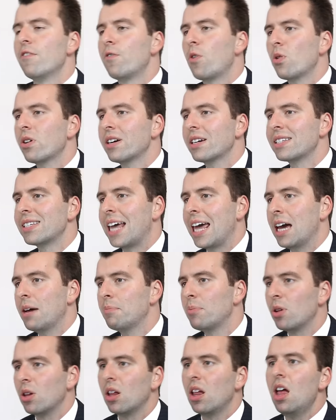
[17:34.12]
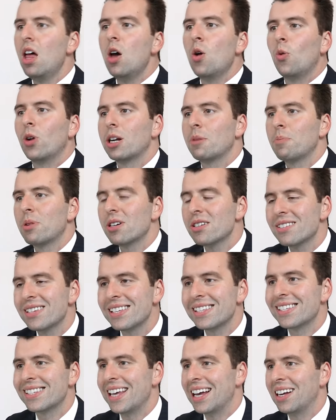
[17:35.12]
For example, when a
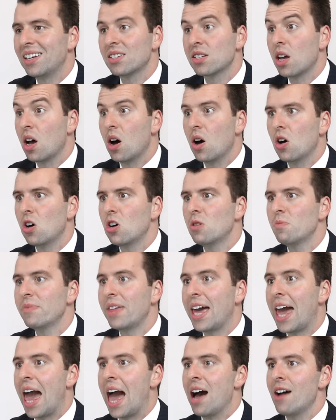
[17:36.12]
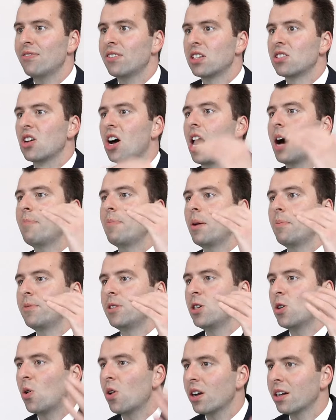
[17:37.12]
person sells a home, they have to top
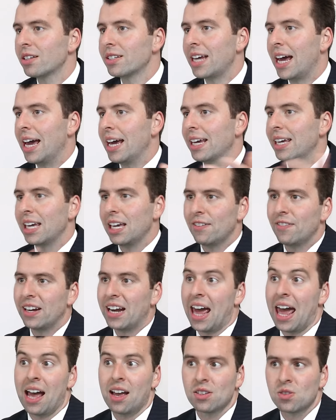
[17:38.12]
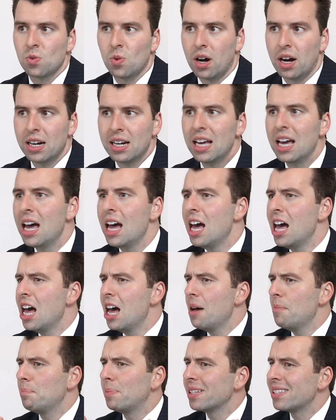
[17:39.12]
up the oil tank if it has one.
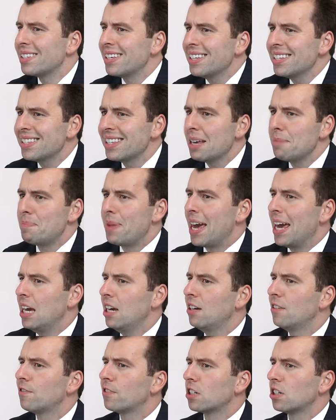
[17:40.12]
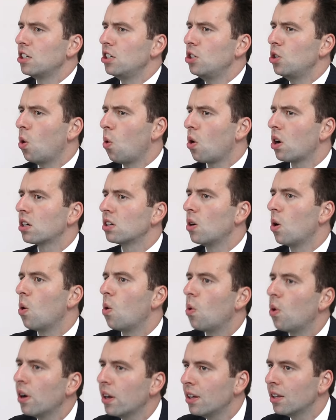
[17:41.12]
But since they paid for your
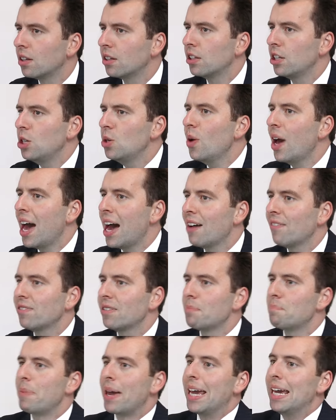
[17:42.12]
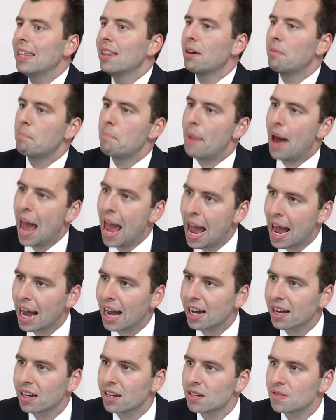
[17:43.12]
oil, you have to pay them
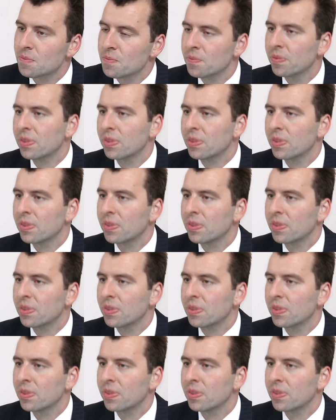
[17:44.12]
back.